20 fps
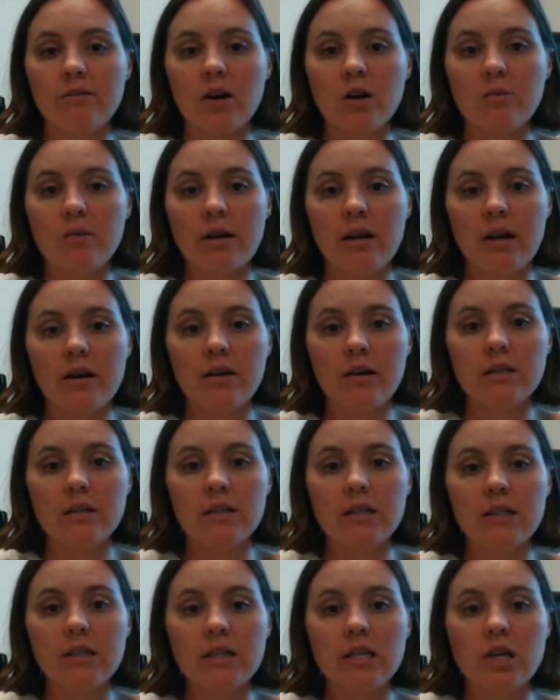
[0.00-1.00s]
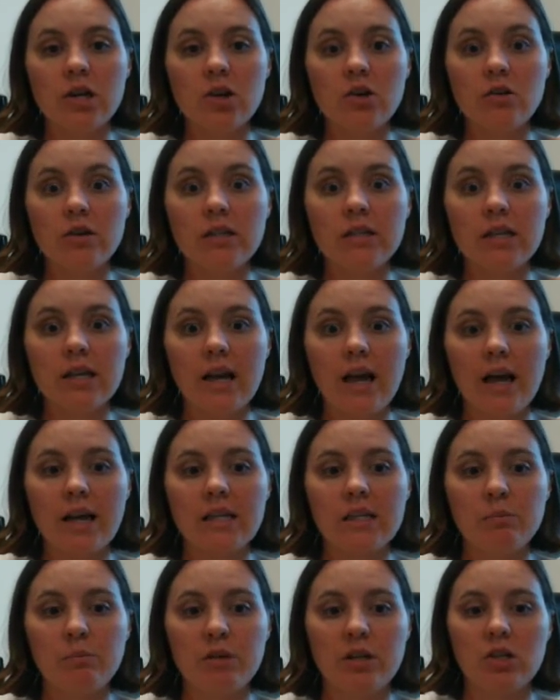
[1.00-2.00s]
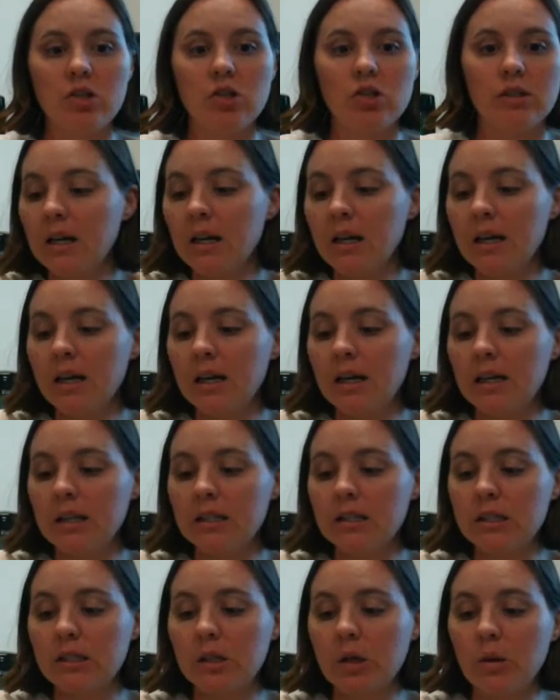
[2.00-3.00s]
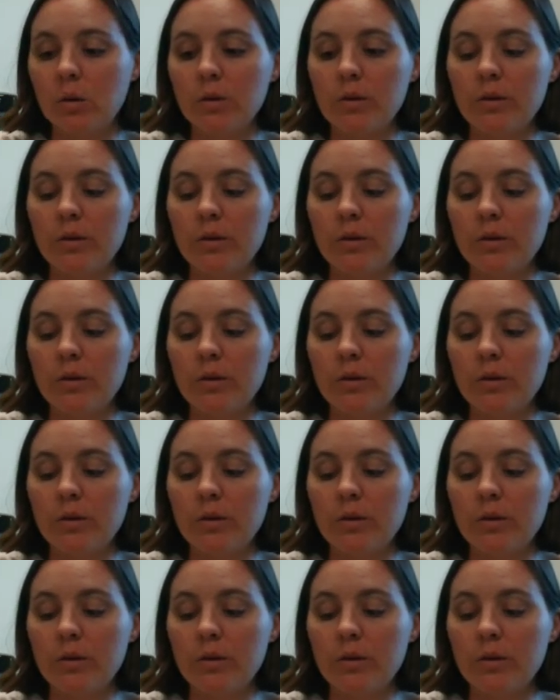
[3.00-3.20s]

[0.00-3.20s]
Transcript: urban areas is increasing exponentially. So